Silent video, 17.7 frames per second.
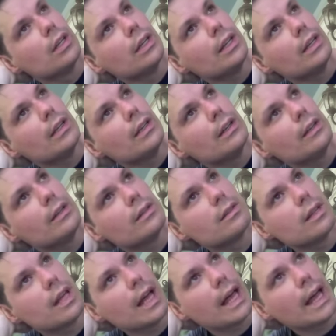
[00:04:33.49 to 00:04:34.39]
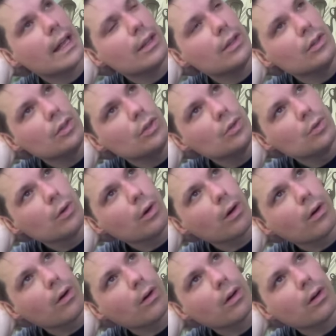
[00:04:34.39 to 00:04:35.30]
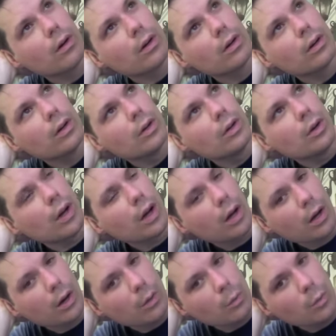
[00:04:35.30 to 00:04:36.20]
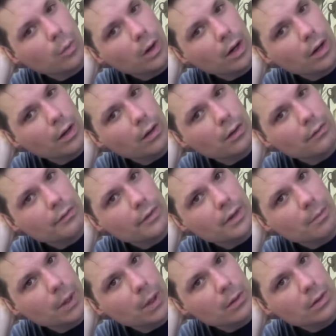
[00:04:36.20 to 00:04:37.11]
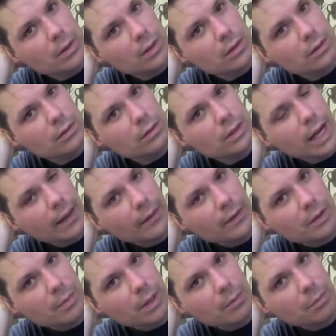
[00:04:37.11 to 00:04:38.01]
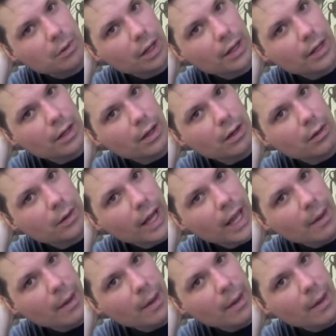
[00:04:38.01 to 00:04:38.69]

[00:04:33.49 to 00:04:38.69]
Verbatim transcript: is that you are uh, one of the most talented people I know,